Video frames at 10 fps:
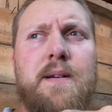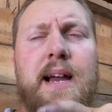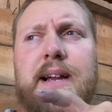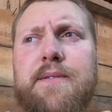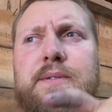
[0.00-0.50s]

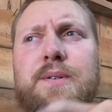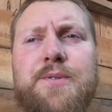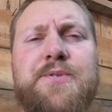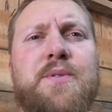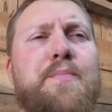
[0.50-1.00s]

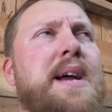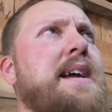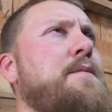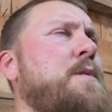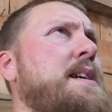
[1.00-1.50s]
agricultural
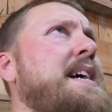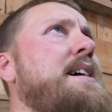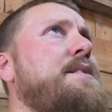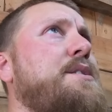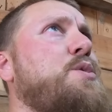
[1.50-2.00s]
paint, 1
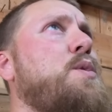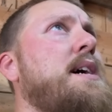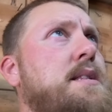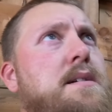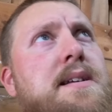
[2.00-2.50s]
gallon of
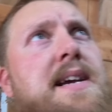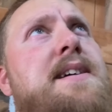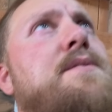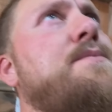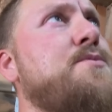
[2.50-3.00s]
Krylon
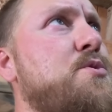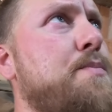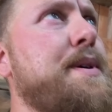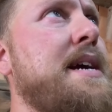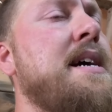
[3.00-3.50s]
agricultural
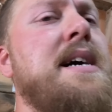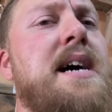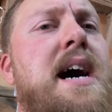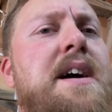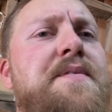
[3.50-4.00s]
paint.
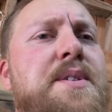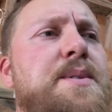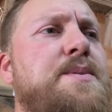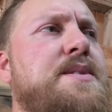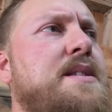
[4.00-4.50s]
I've used